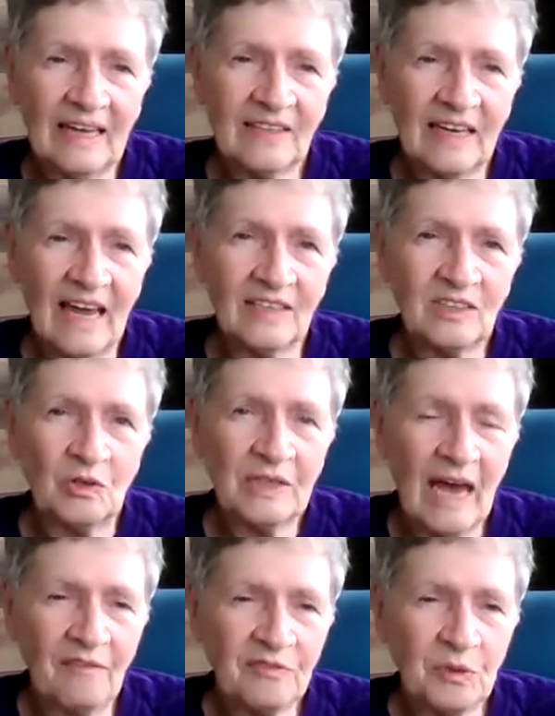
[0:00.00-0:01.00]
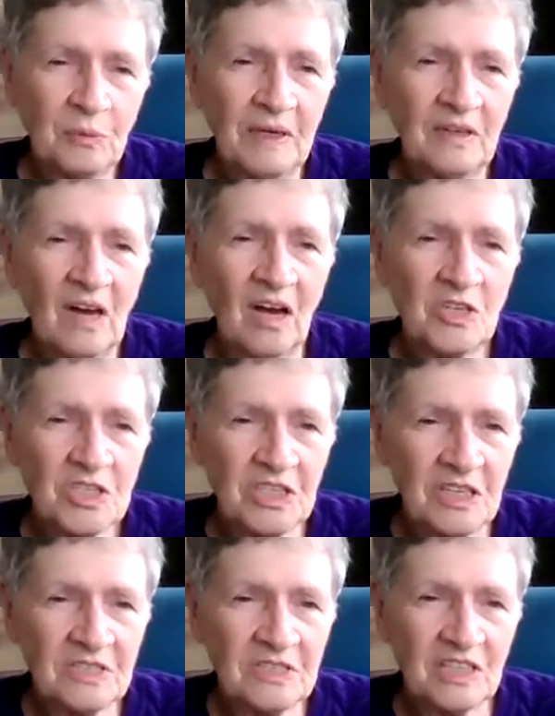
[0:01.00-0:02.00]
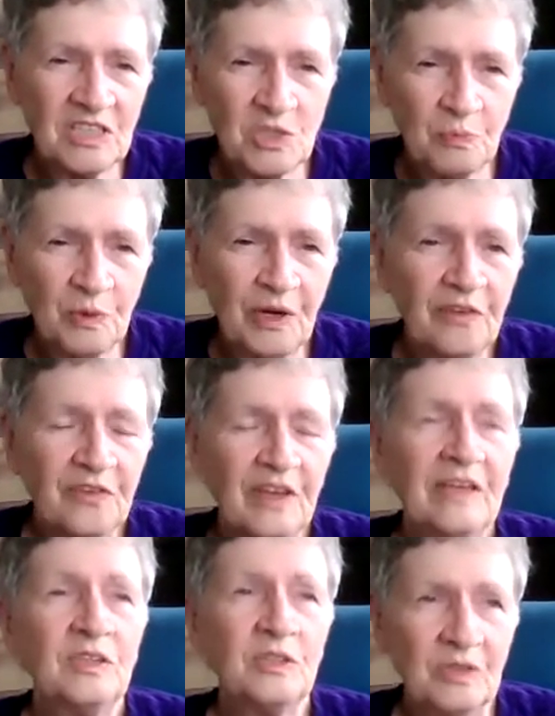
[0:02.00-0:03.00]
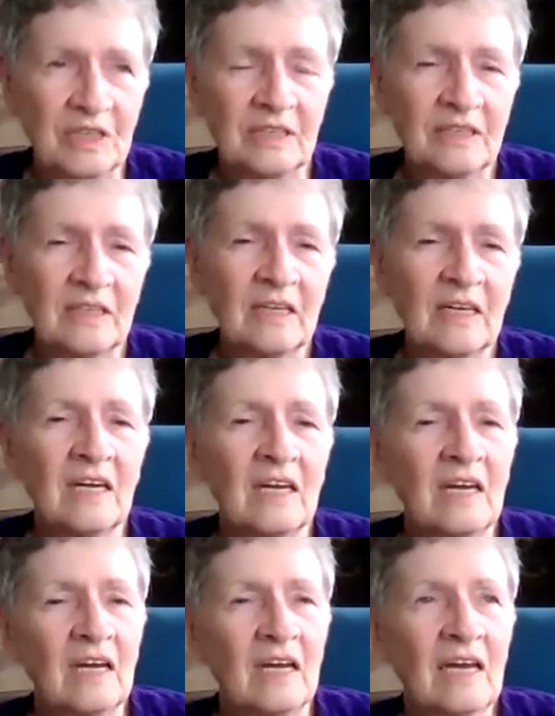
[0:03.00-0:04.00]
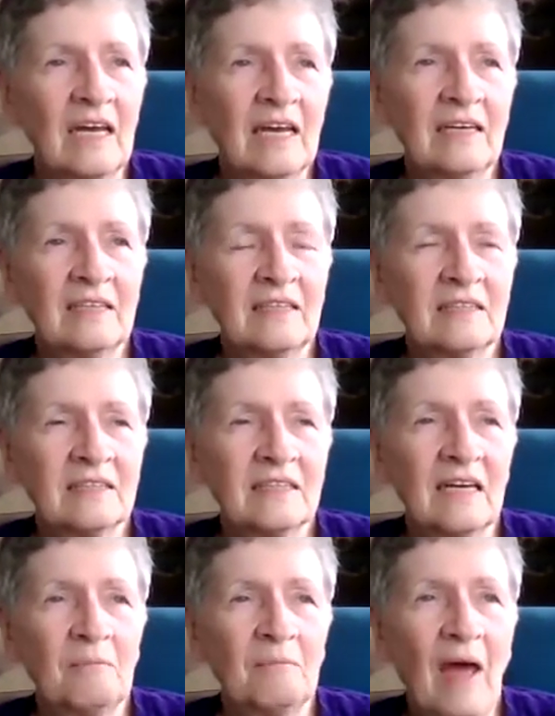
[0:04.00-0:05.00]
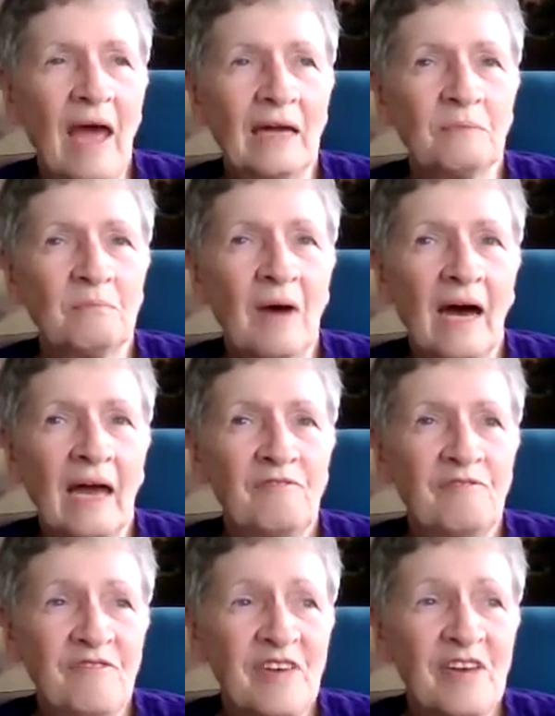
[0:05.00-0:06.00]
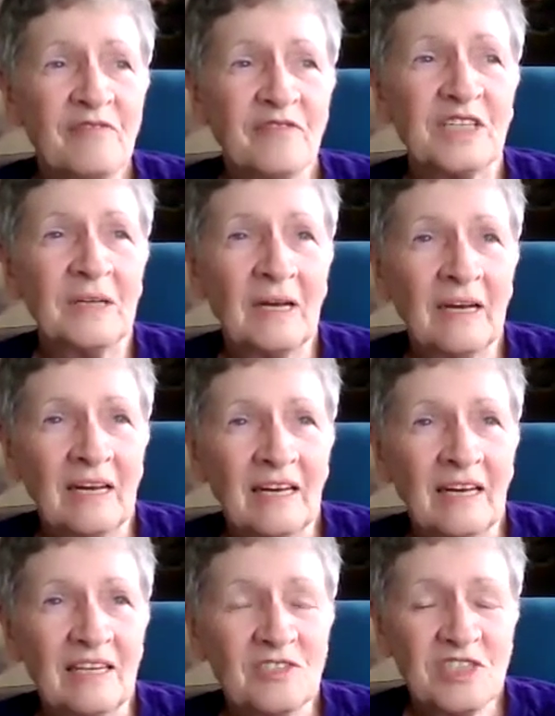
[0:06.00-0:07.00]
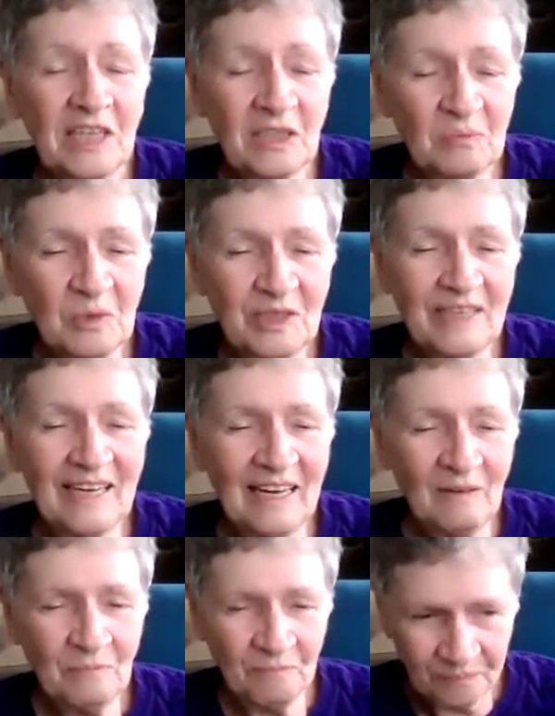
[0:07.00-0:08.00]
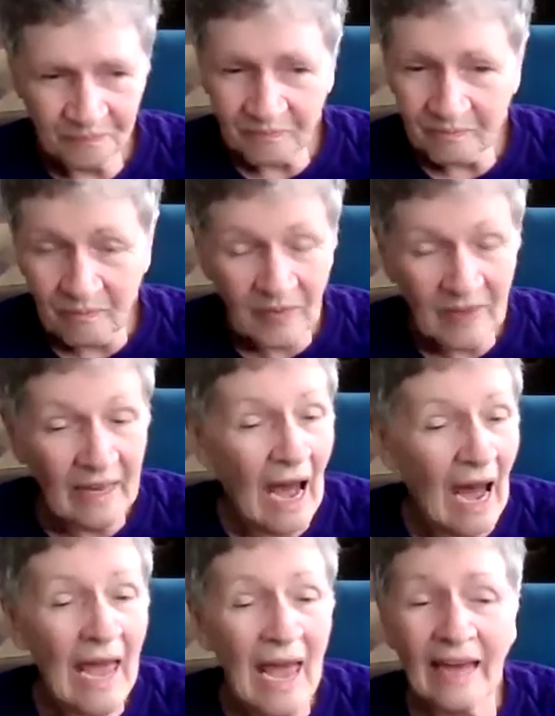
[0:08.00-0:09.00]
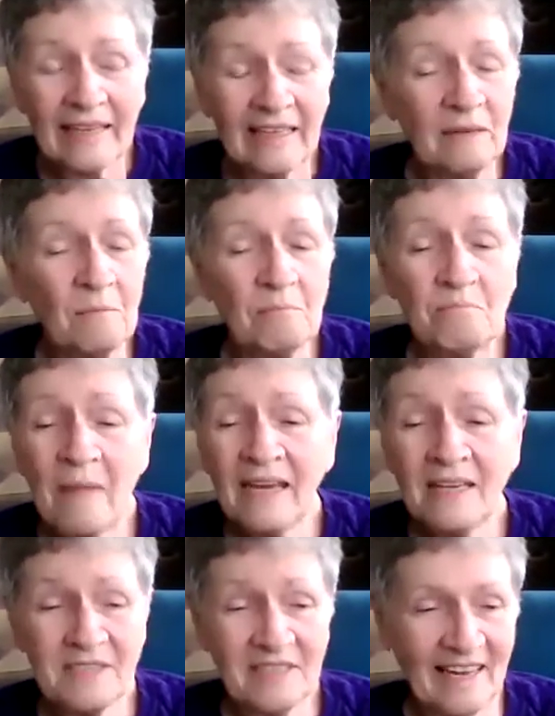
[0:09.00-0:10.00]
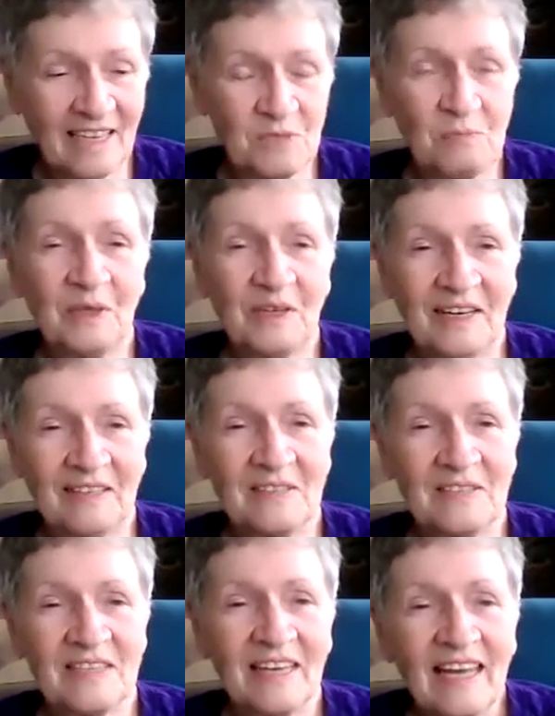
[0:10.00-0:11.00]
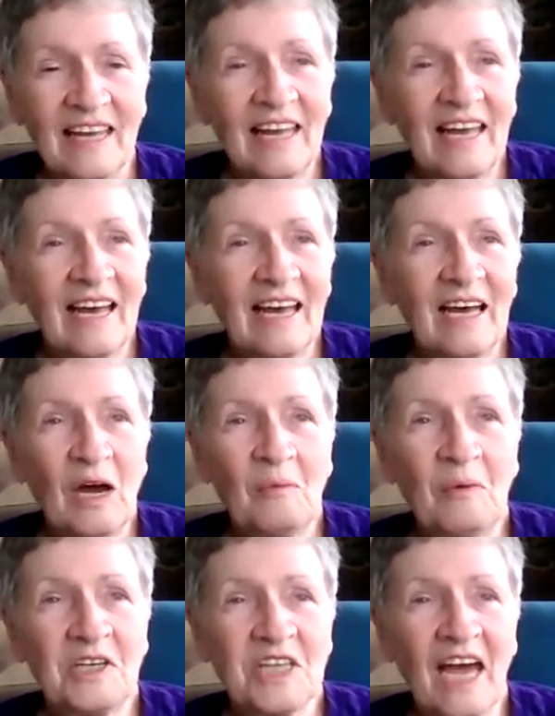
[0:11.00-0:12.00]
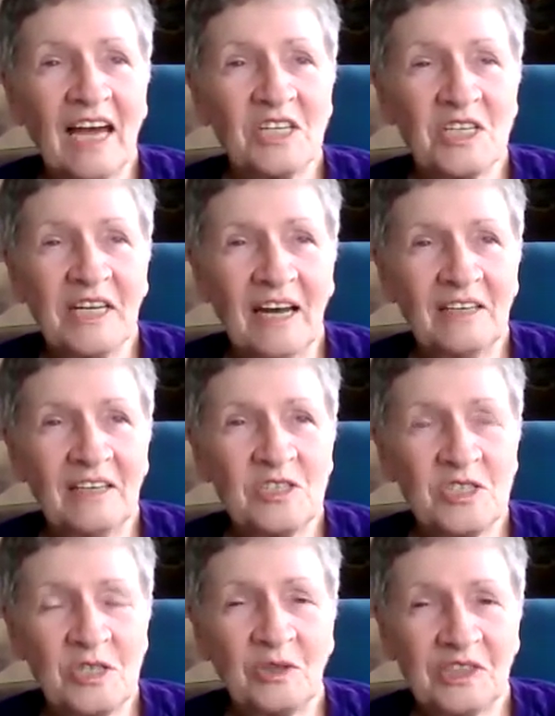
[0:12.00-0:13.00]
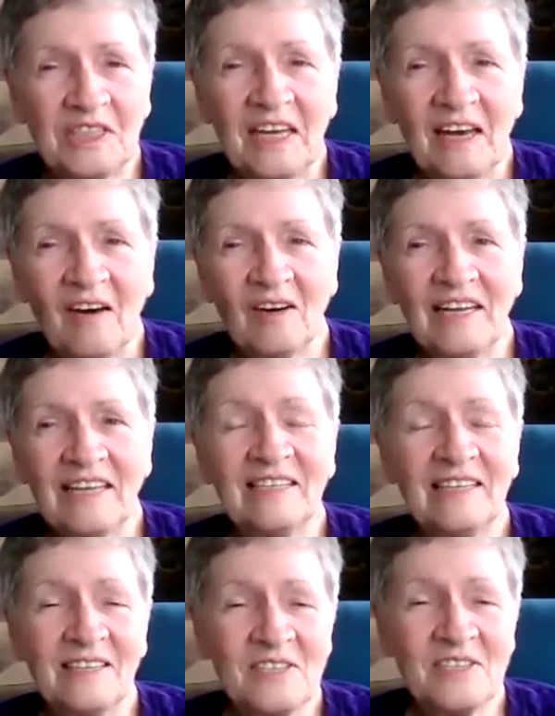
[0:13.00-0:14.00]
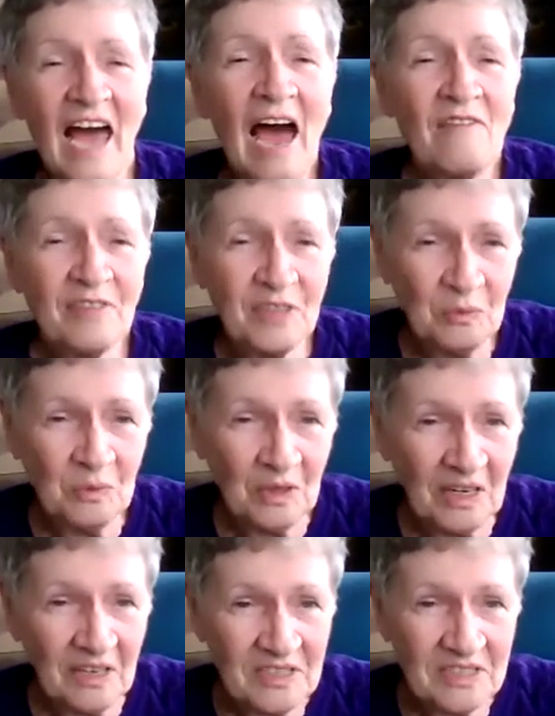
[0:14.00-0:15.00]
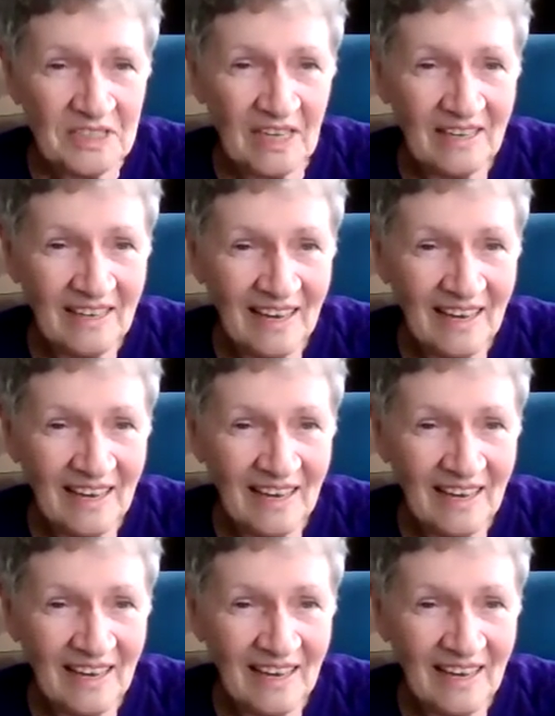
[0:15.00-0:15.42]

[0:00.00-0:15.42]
that I don't have to be nauseous and just breathe into it. And at my 5th ceremony, I had an amazing experience, which I actually understood only years afterwards,